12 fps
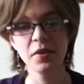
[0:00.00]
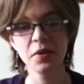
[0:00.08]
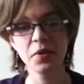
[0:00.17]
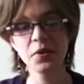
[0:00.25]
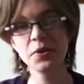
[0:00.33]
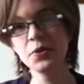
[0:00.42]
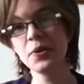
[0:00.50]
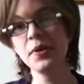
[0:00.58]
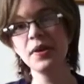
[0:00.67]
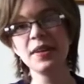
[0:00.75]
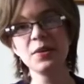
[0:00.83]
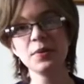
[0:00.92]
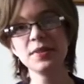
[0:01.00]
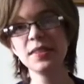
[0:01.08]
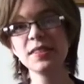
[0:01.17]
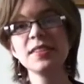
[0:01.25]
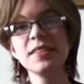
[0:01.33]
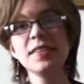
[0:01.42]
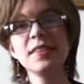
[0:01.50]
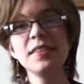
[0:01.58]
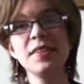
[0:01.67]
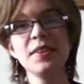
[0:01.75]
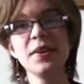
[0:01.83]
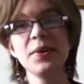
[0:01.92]
Conan Doyle had resisted,
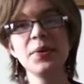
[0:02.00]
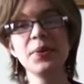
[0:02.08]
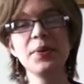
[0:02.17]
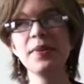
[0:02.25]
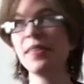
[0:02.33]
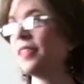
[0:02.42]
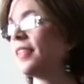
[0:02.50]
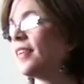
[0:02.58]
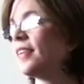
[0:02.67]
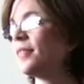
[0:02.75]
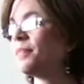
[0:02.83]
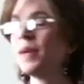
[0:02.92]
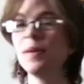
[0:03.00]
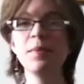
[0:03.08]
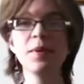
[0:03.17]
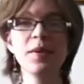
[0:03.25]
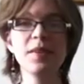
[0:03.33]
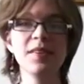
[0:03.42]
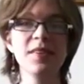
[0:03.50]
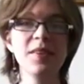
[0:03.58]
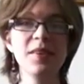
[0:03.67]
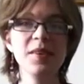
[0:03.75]
you know, the people